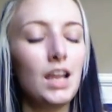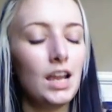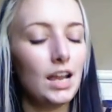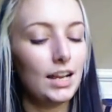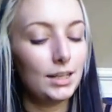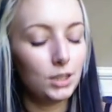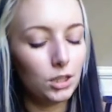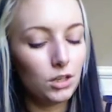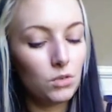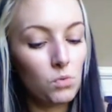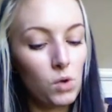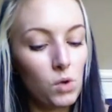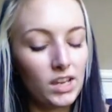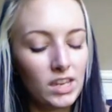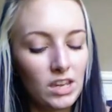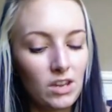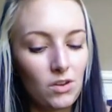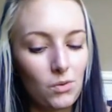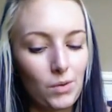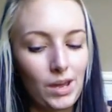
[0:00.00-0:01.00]
And I started
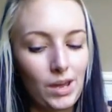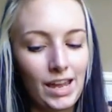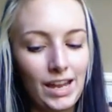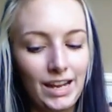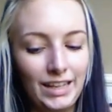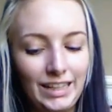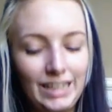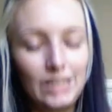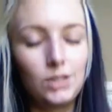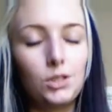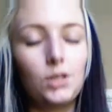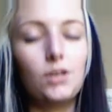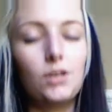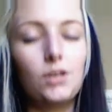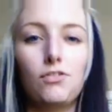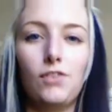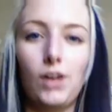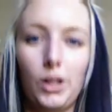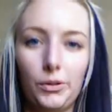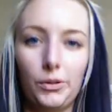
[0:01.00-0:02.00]
walking away, and he
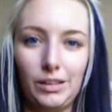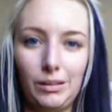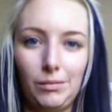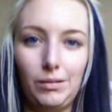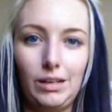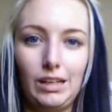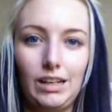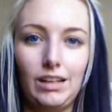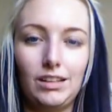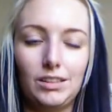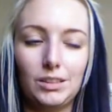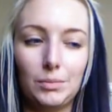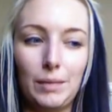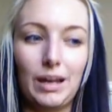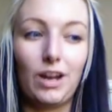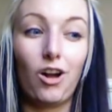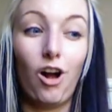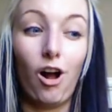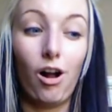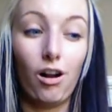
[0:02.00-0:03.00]
started following me to my
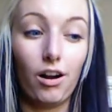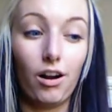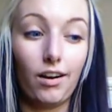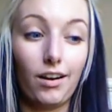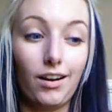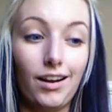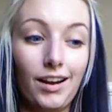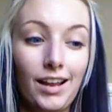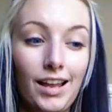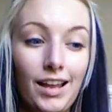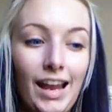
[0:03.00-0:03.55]
car.